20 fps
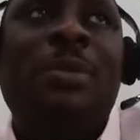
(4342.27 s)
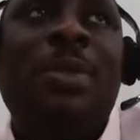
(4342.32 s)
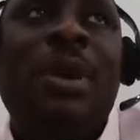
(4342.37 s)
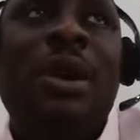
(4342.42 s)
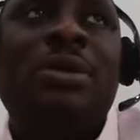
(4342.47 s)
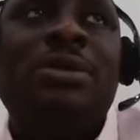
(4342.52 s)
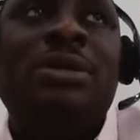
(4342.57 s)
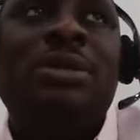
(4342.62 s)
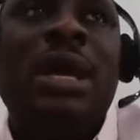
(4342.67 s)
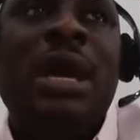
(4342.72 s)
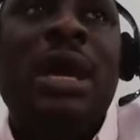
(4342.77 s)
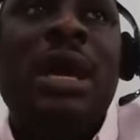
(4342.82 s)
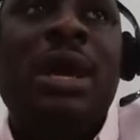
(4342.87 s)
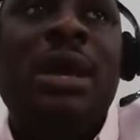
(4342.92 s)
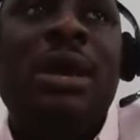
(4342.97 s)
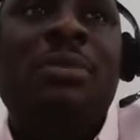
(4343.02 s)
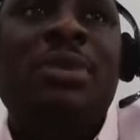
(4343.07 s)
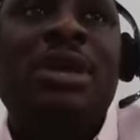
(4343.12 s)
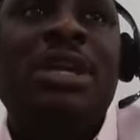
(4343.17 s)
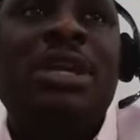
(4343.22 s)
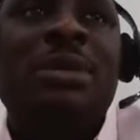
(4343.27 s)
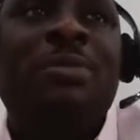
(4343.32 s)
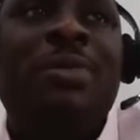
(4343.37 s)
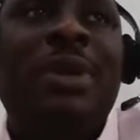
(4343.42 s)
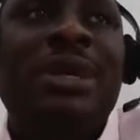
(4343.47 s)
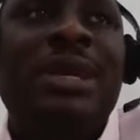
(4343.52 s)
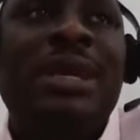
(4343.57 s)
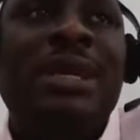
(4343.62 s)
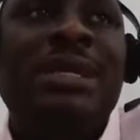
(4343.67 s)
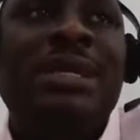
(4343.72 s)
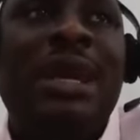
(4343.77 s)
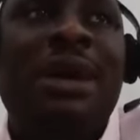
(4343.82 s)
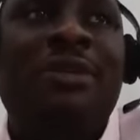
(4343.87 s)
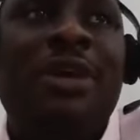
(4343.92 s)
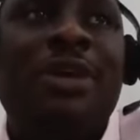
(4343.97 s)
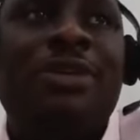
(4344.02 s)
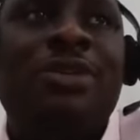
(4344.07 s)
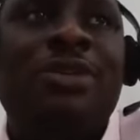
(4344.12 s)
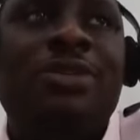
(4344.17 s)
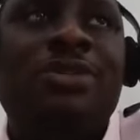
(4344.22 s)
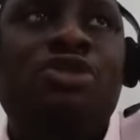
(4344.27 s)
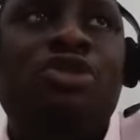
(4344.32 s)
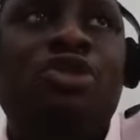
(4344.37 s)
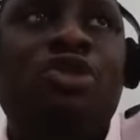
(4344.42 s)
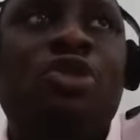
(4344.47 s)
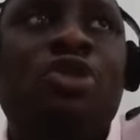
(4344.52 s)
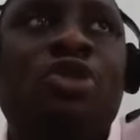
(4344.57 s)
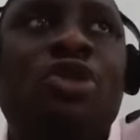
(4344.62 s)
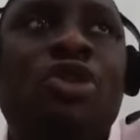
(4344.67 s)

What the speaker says: about independent directors, so